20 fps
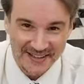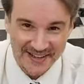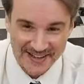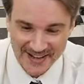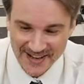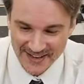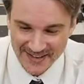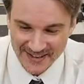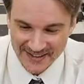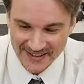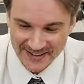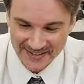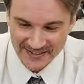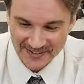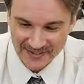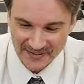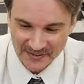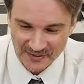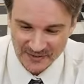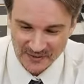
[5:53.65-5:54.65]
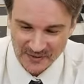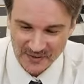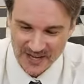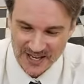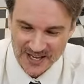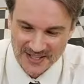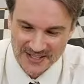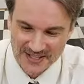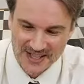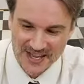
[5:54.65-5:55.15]

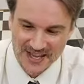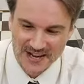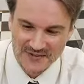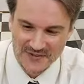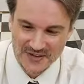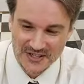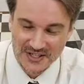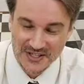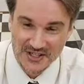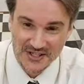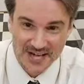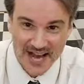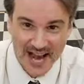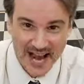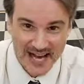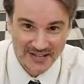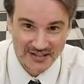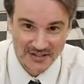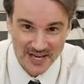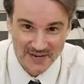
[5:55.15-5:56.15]
What is that if it's stacked?